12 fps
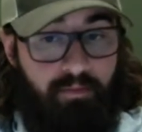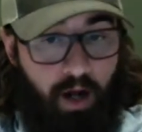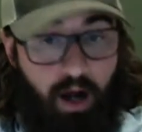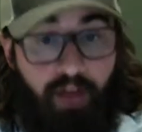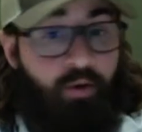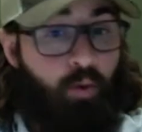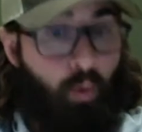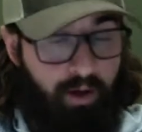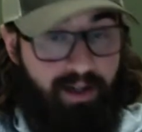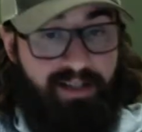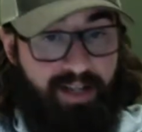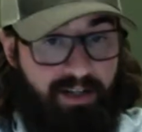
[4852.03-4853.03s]
other
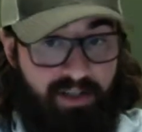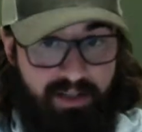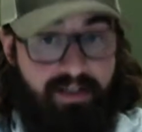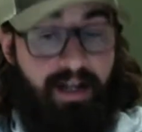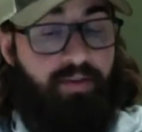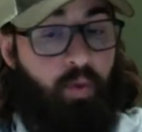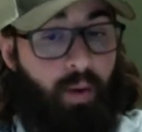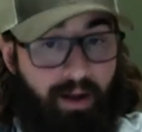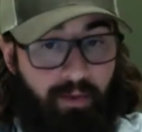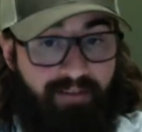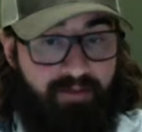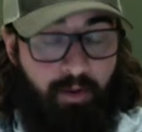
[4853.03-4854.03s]
organizations like the
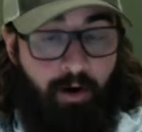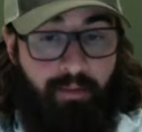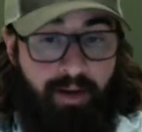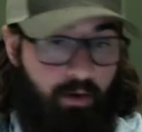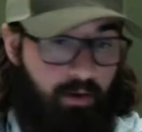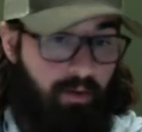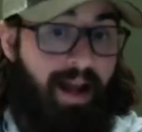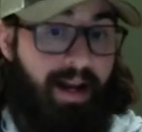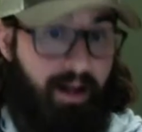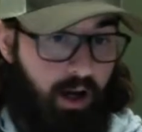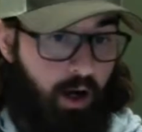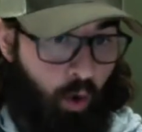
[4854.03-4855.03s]
Wildlife Department or
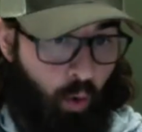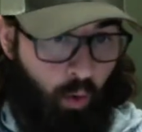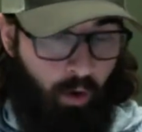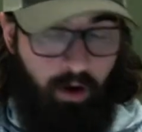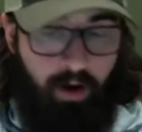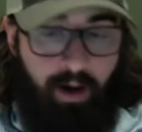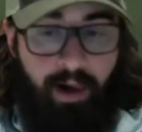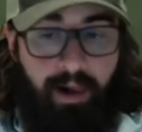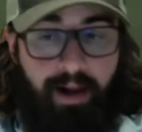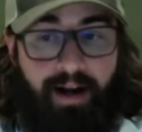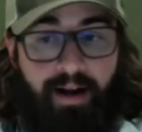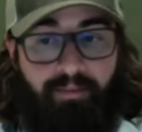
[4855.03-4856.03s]
like a Corps
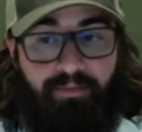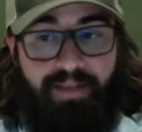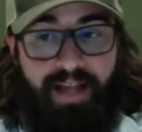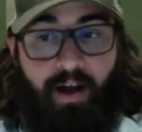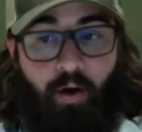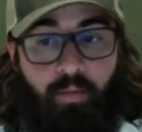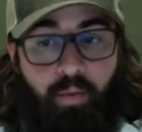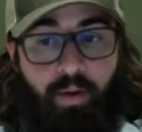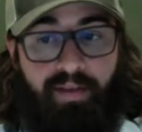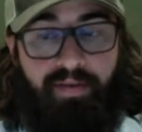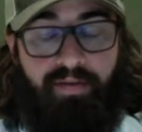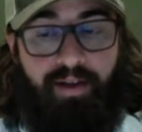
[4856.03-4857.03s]
um, to help
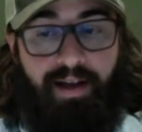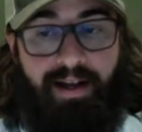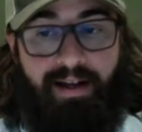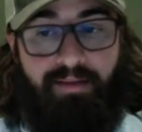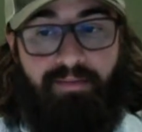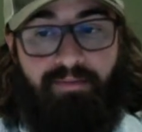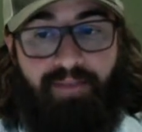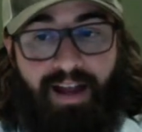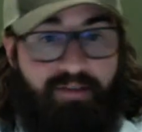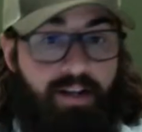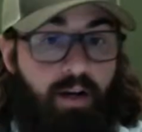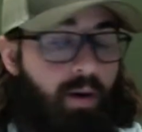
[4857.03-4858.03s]
with uh,
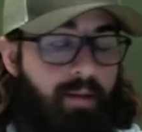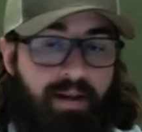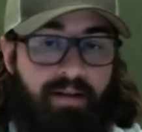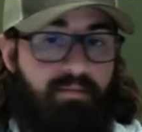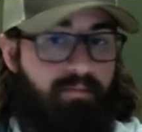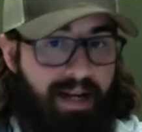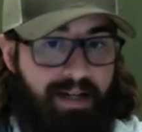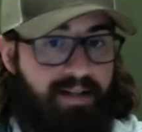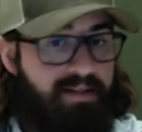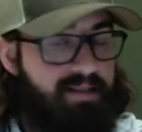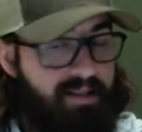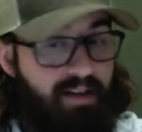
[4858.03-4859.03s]
heavy equipment
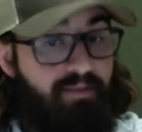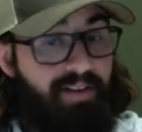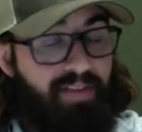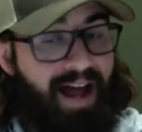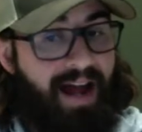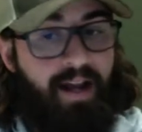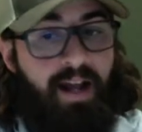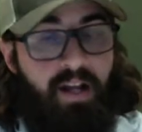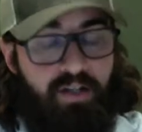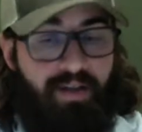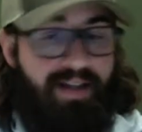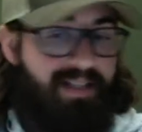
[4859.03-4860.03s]
maintenance, stuff like that.
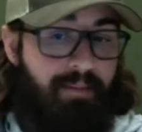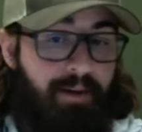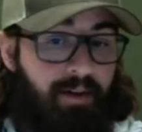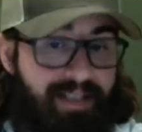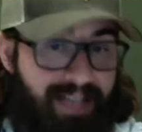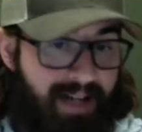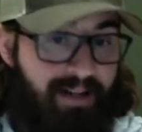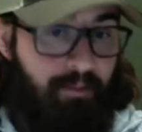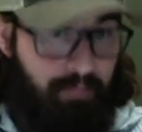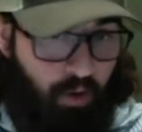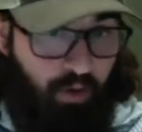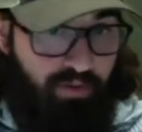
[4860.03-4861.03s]
So they typically tend to
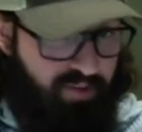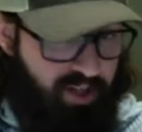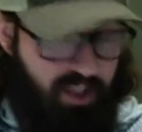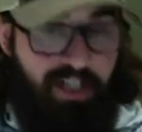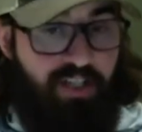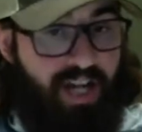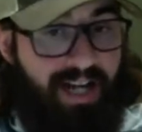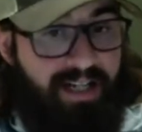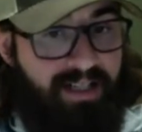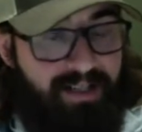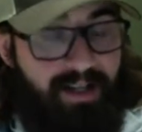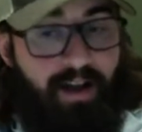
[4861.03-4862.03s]
build fishing
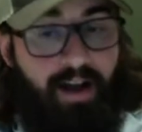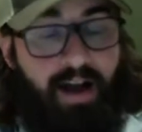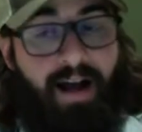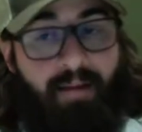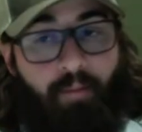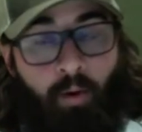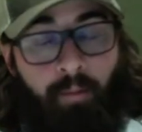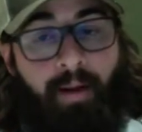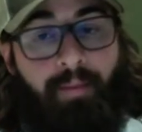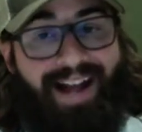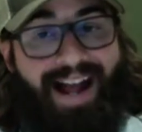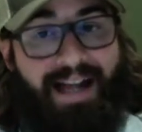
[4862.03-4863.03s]
jetties um, or
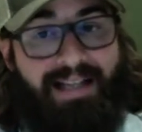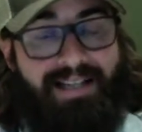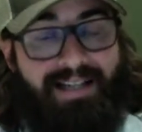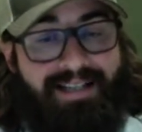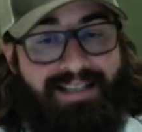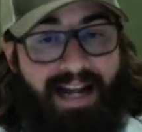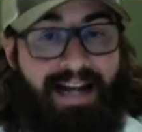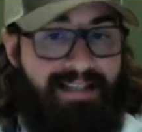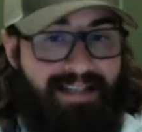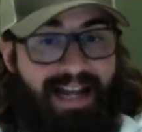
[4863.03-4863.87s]
public access sites